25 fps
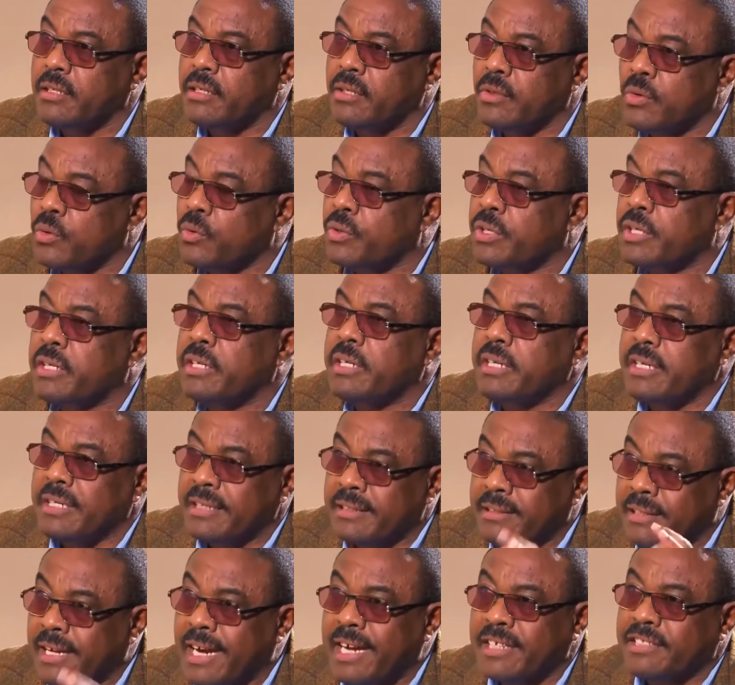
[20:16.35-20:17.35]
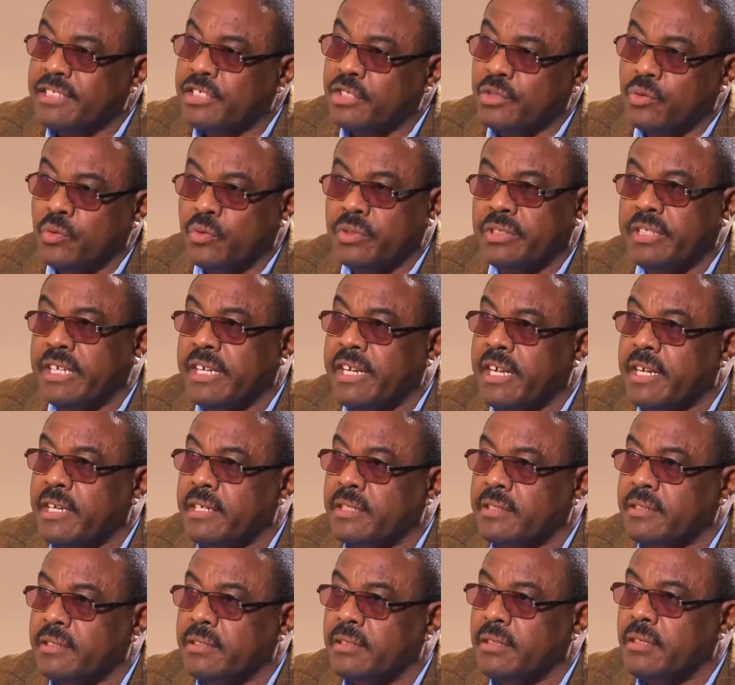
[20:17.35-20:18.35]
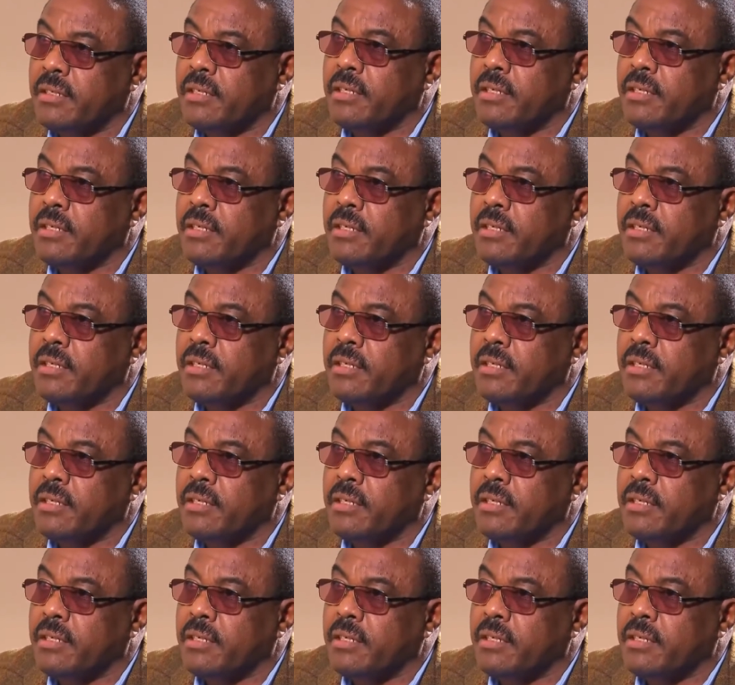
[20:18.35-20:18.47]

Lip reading: look, that is not the case.